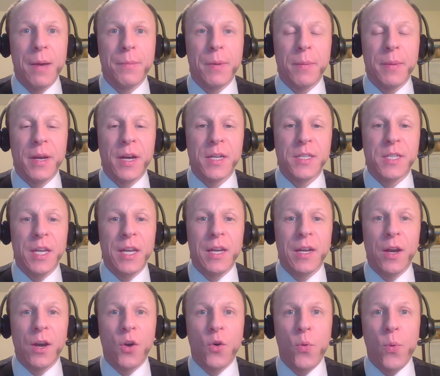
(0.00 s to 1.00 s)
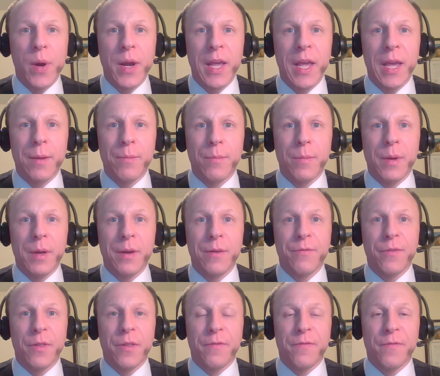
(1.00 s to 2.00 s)
but because in acquitting him
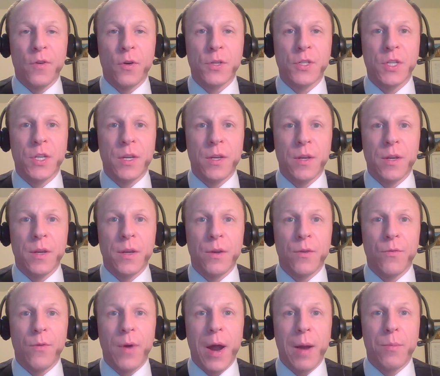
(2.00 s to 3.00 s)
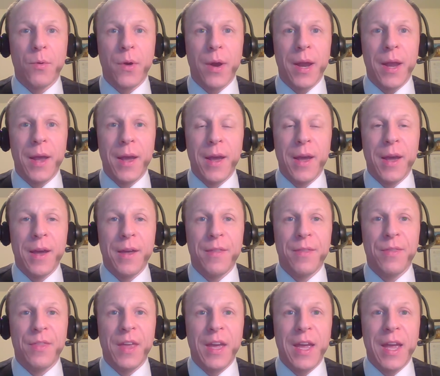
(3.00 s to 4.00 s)
for the first robbery,
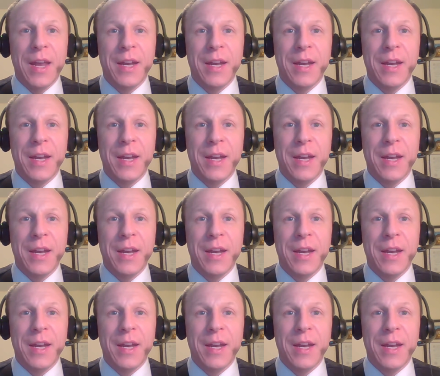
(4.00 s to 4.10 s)
the